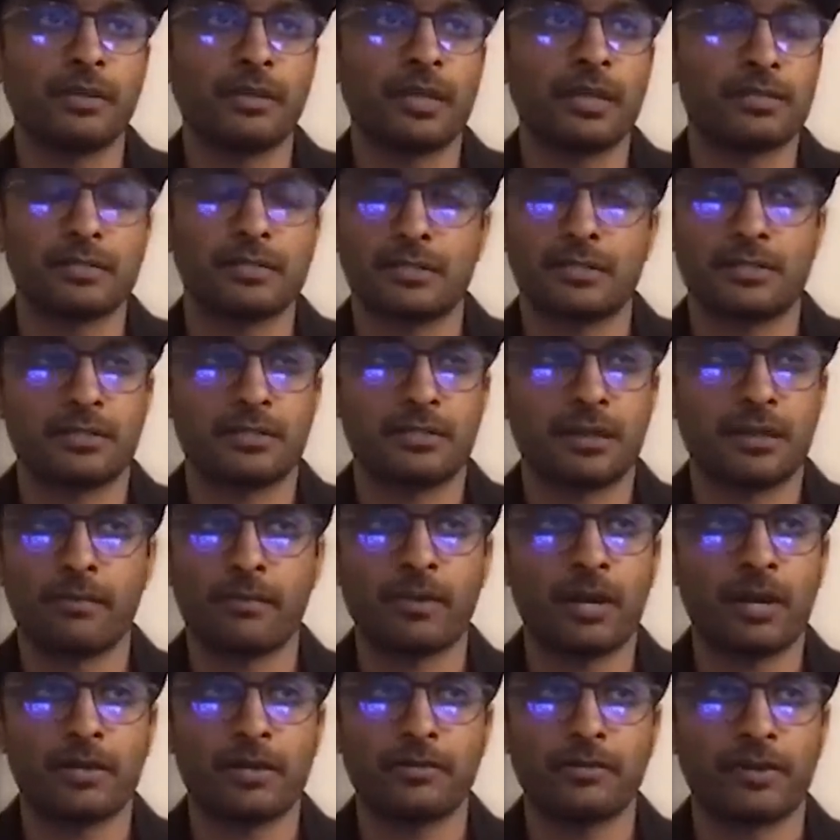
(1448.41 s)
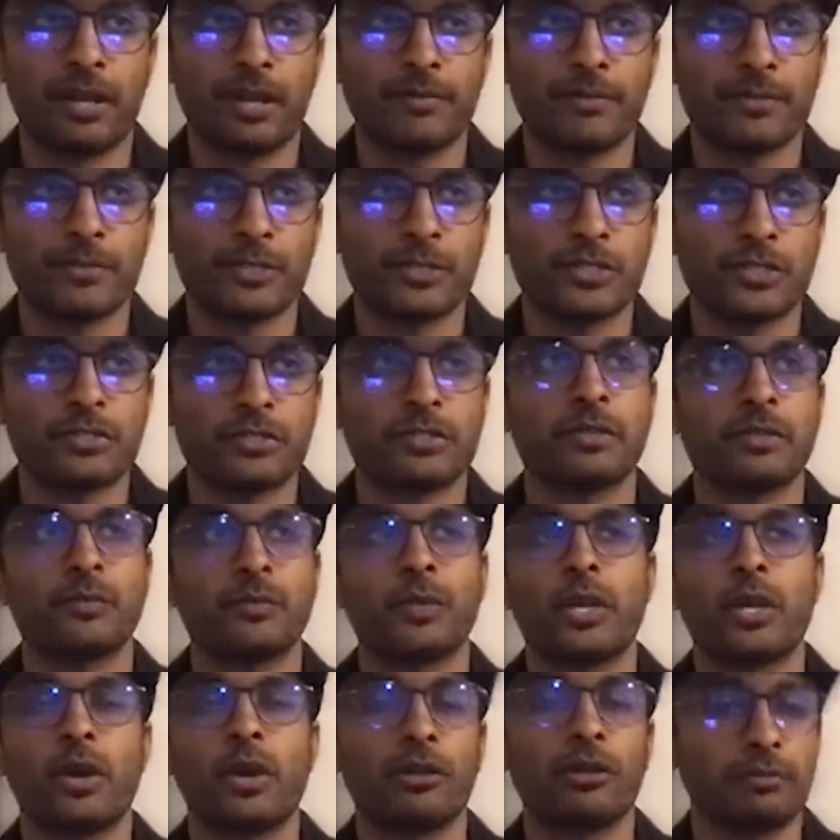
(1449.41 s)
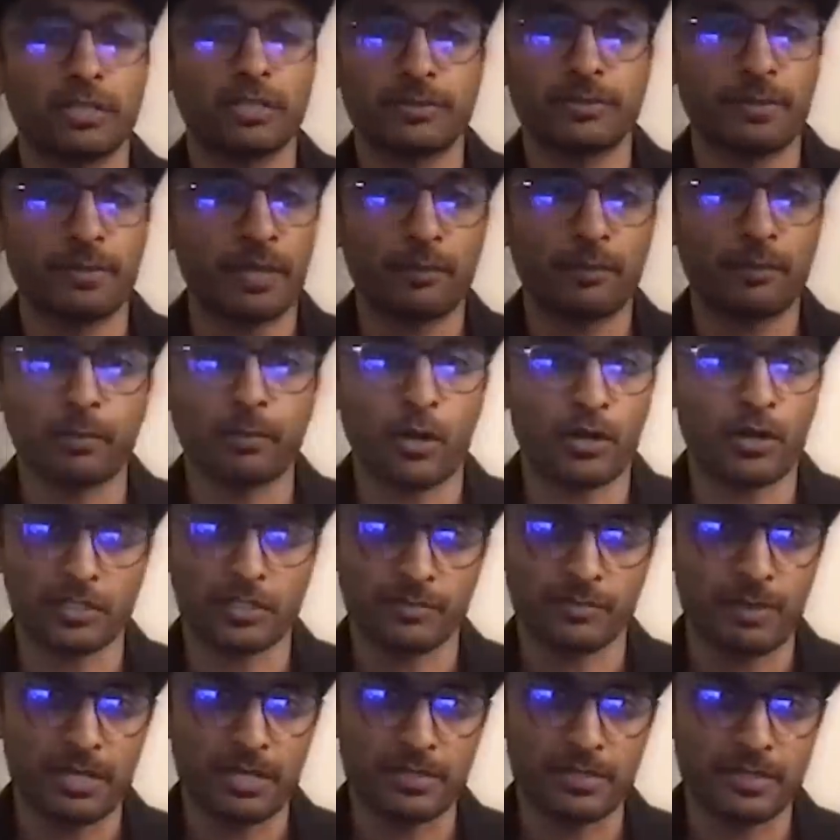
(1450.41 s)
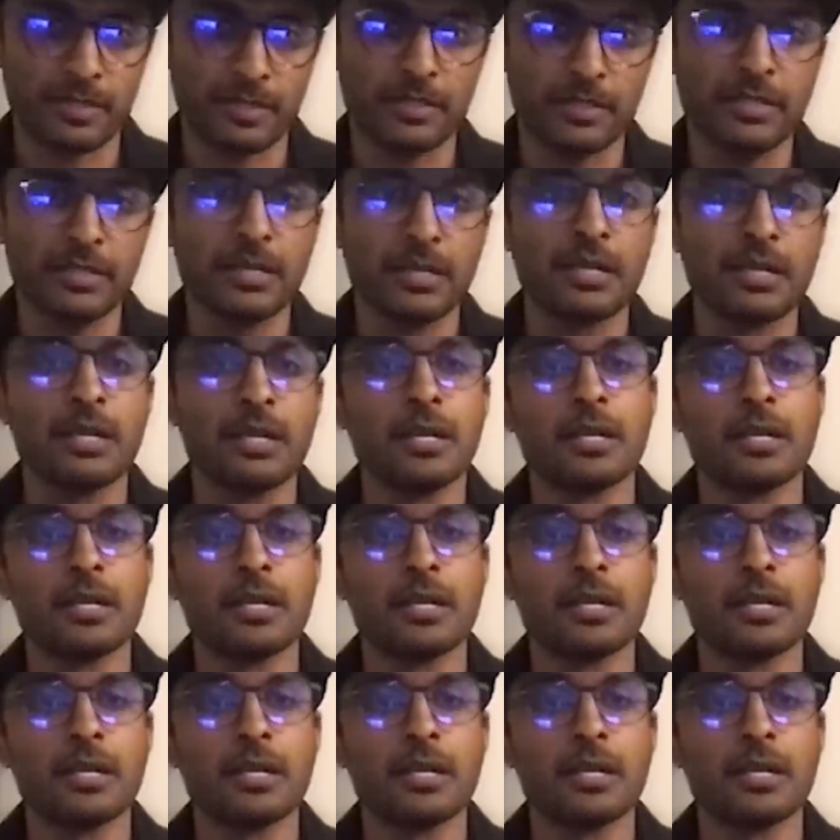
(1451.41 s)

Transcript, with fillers: unless it's some kind of an emergency, we always bring products by sea.